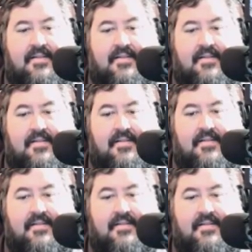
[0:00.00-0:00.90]

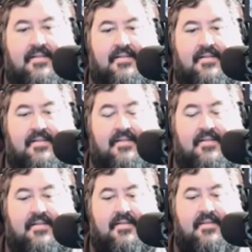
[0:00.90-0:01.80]

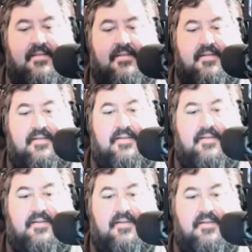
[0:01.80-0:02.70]

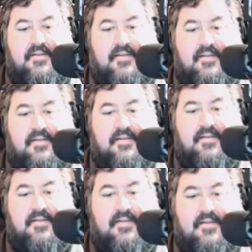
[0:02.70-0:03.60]

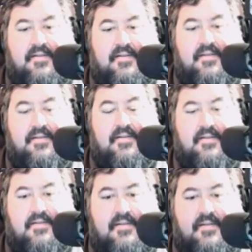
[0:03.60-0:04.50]

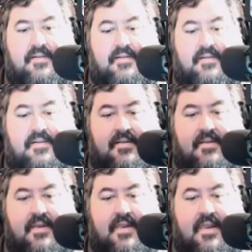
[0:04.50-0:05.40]

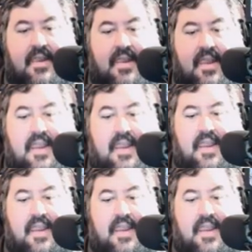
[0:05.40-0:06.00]
The person shown says nothing.